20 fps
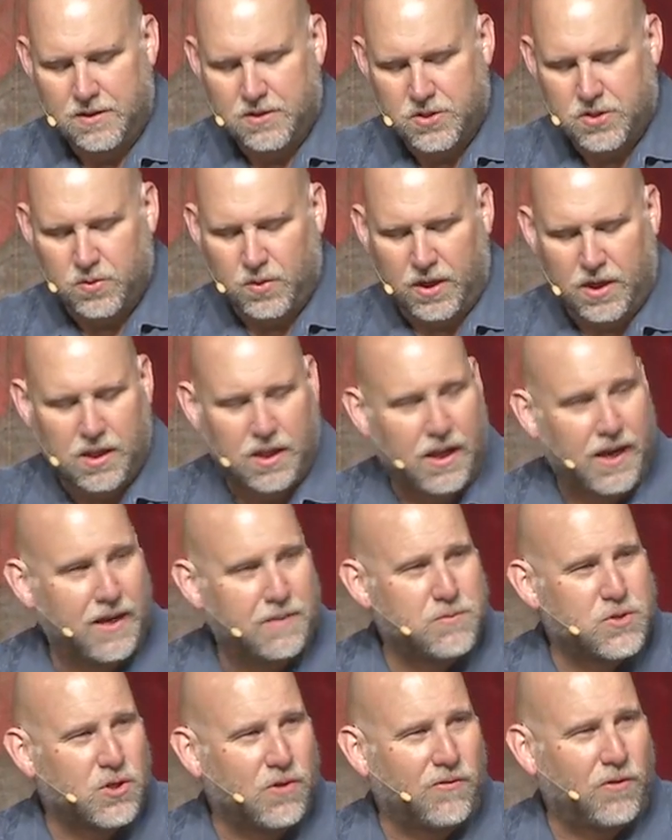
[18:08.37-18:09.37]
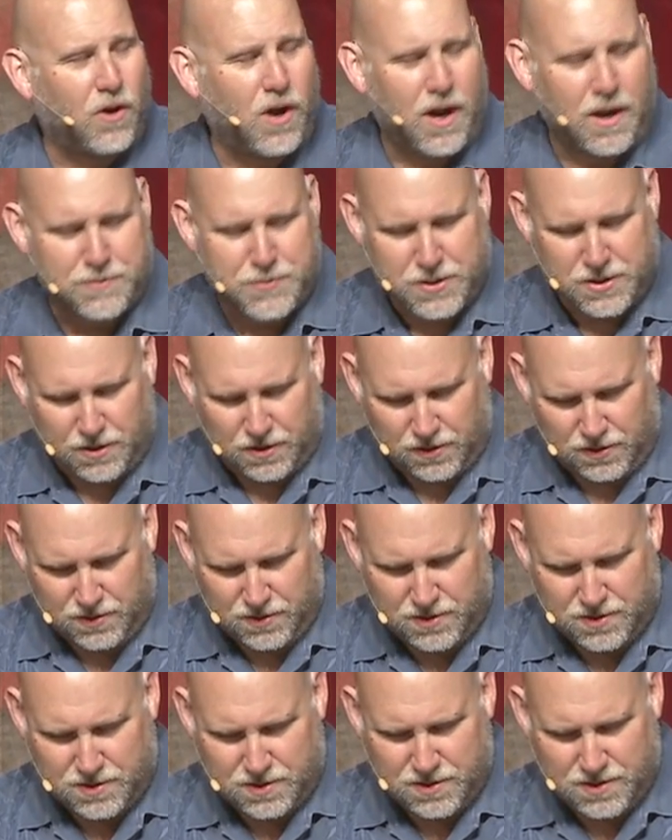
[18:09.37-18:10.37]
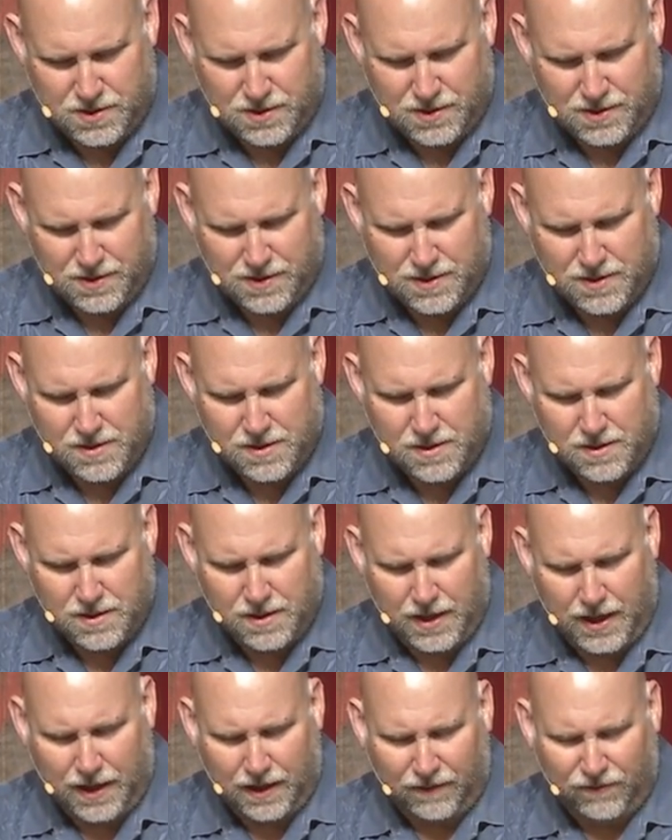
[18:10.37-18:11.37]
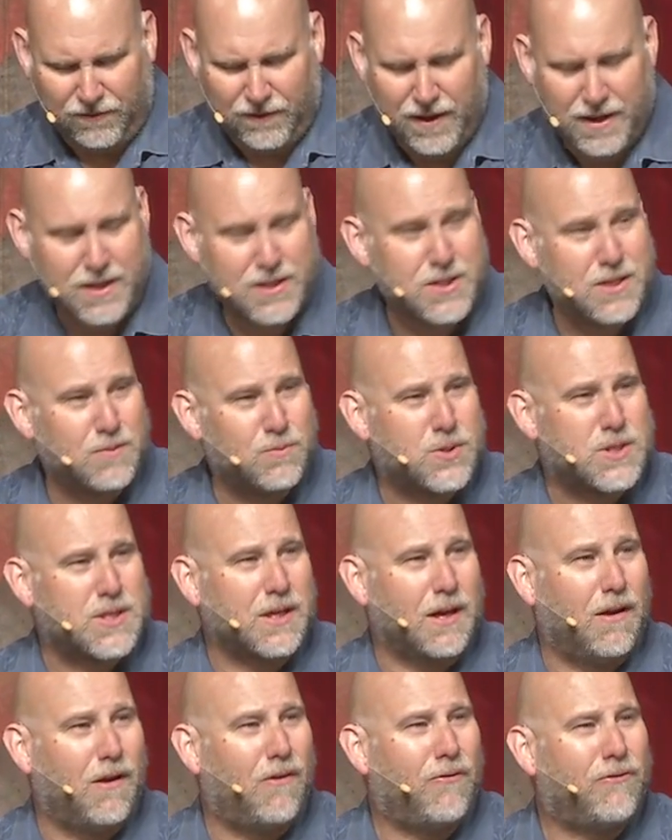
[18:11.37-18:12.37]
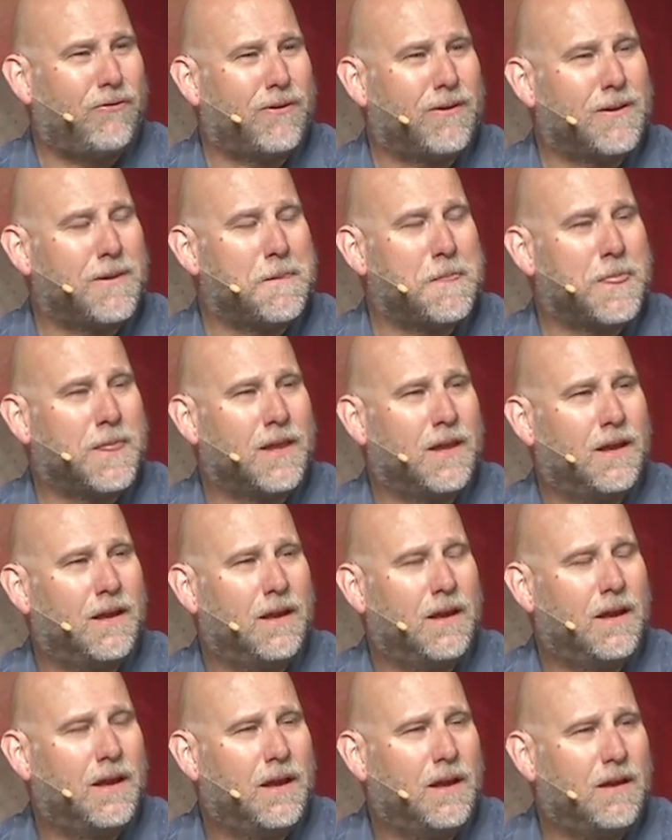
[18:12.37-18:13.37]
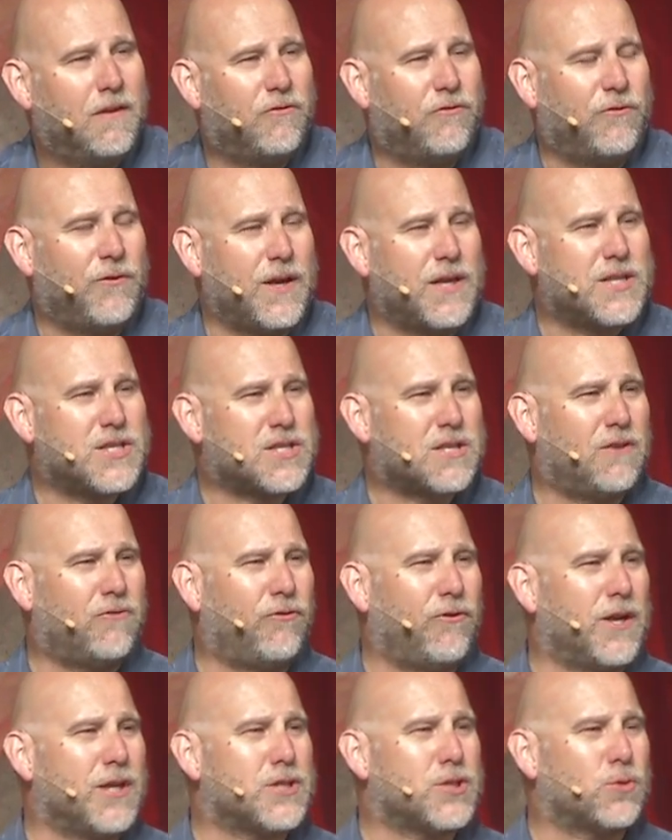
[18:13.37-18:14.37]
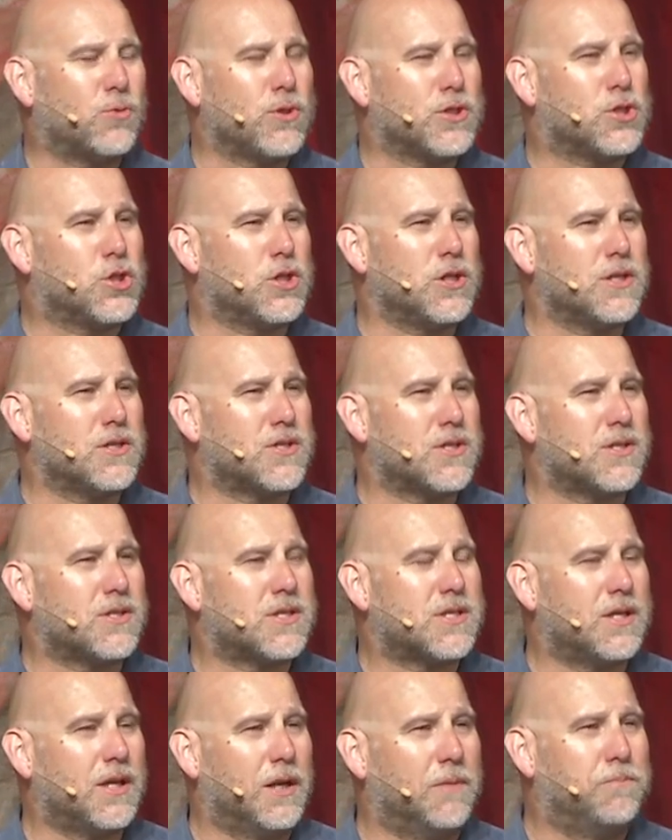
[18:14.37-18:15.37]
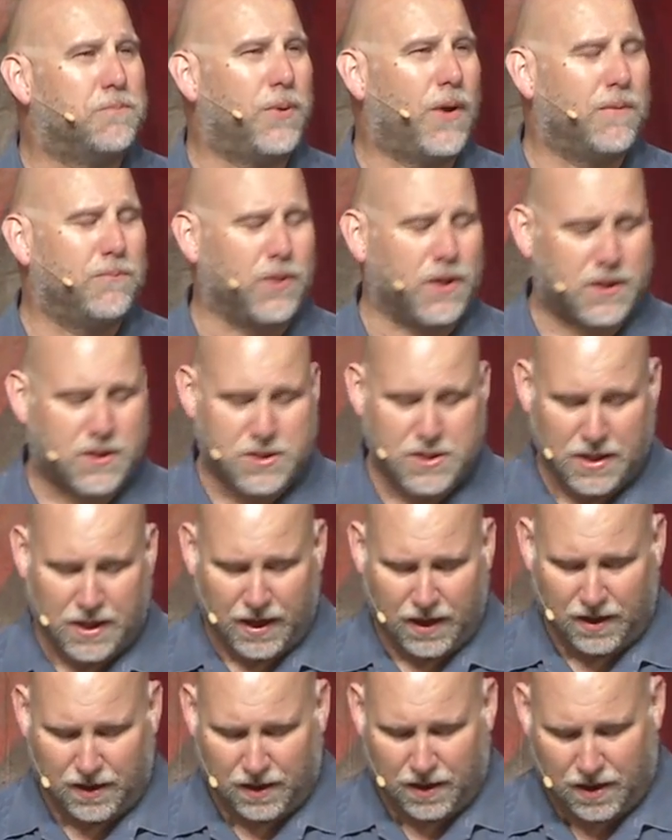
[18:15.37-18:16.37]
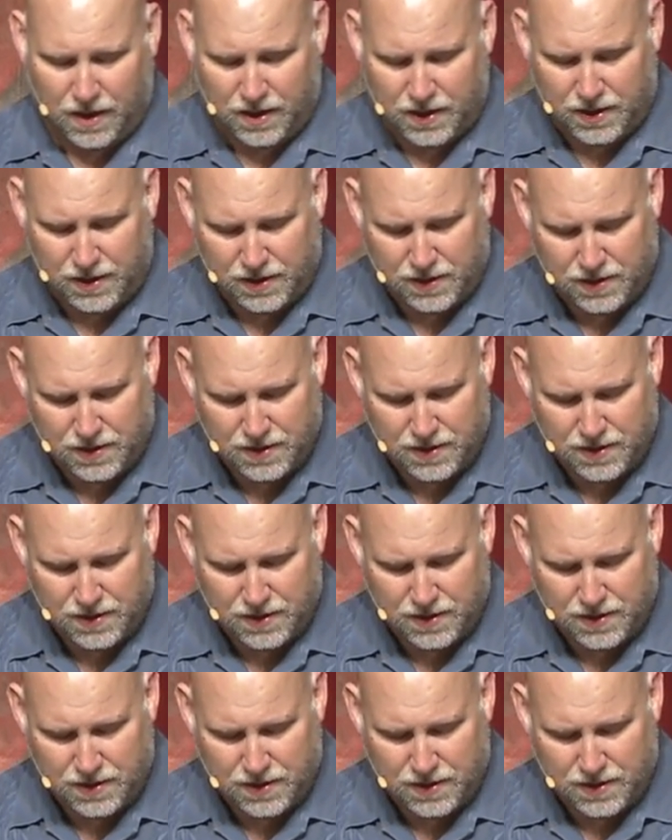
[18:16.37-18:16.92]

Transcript: So he climbs over obstacles. And he finds himself face-to-face with Jesus in public dialogue.